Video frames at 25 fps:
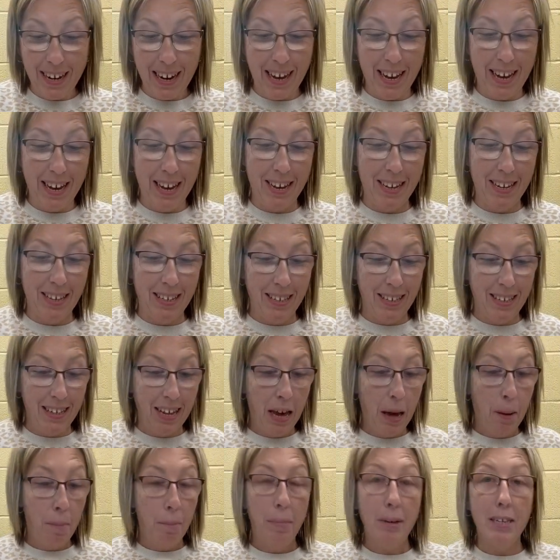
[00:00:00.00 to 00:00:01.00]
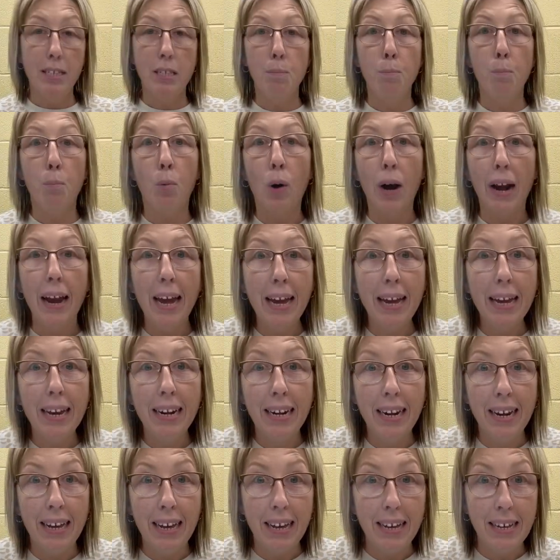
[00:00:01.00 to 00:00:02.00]
is Miss
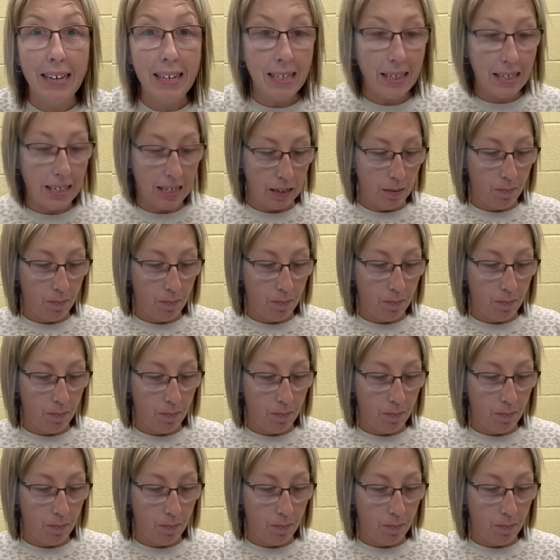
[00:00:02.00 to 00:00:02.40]
Brandi's